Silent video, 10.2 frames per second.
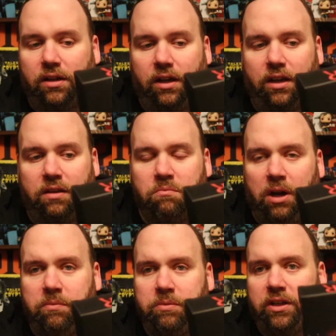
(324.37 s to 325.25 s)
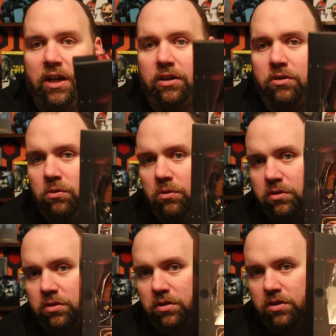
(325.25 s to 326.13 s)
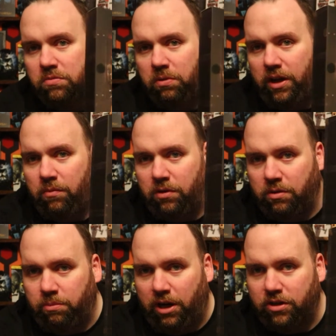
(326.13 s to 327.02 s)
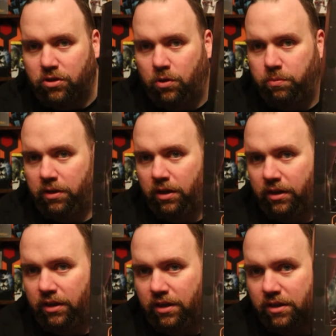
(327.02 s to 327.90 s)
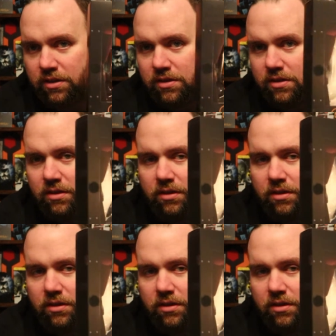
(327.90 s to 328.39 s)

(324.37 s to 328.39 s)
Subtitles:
It might be kind of cool to display them with the box open like this,